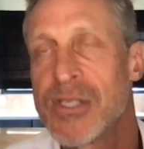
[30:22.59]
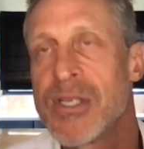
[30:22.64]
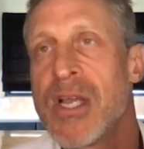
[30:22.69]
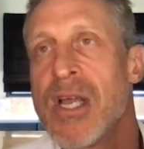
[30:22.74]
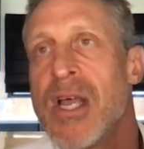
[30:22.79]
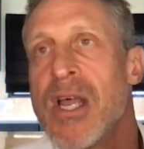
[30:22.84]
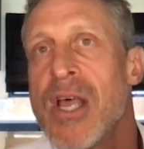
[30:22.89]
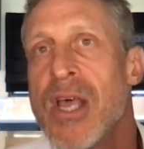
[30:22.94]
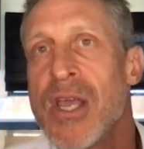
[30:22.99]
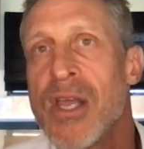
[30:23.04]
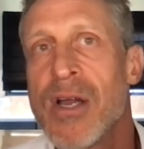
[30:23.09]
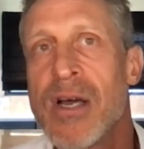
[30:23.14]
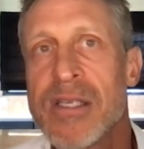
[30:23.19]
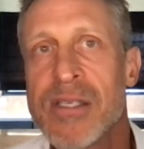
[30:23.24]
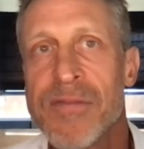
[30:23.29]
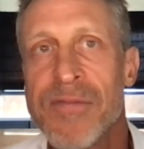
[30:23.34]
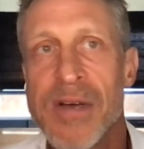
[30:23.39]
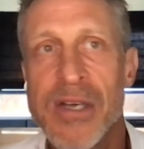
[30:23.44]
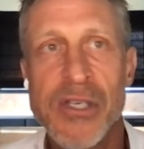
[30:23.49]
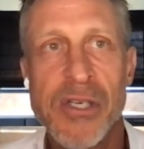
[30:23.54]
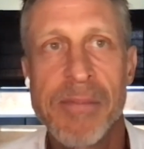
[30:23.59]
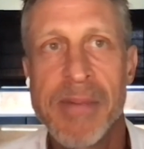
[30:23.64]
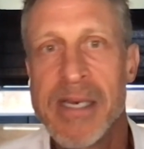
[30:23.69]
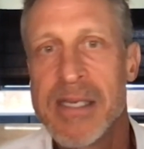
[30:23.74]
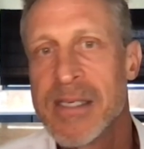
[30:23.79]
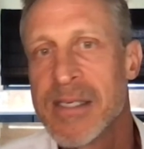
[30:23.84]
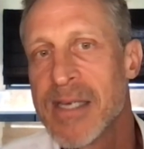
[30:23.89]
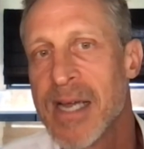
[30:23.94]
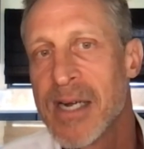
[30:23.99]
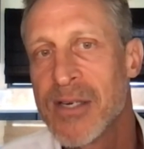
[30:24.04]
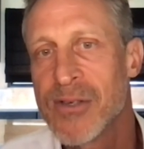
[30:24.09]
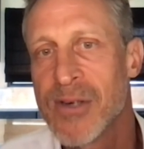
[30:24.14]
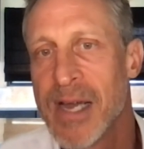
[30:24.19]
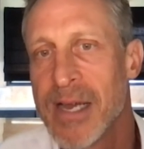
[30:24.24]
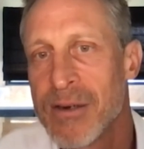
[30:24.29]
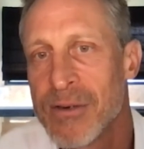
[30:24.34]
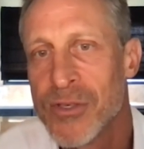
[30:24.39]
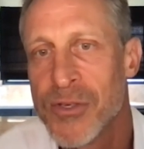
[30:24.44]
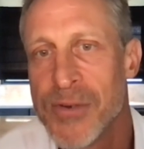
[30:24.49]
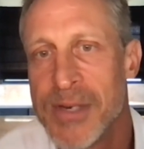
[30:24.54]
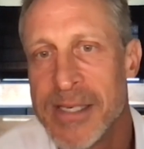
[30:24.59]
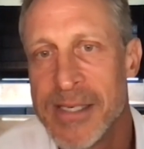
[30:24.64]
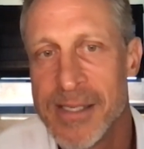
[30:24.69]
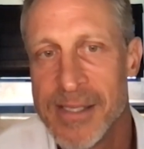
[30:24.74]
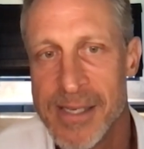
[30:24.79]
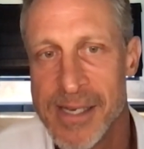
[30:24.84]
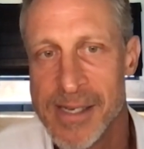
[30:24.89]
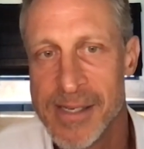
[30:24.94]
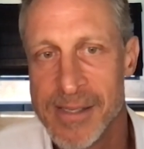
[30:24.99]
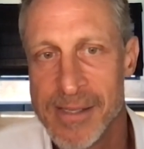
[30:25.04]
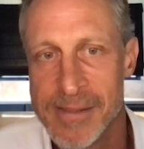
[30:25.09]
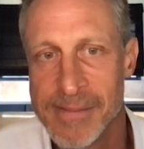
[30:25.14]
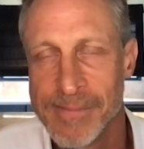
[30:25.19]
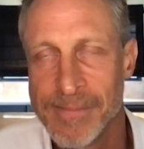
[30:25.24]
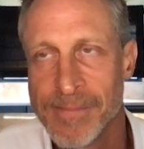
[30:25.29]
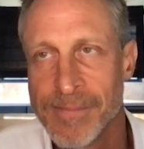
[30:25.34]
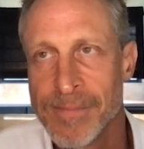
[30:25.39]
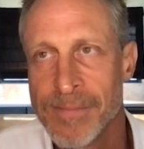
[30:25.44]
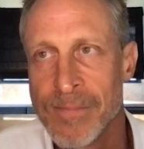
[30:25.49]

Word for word: Because you know, as a functional medicine doctor, I don't treat disease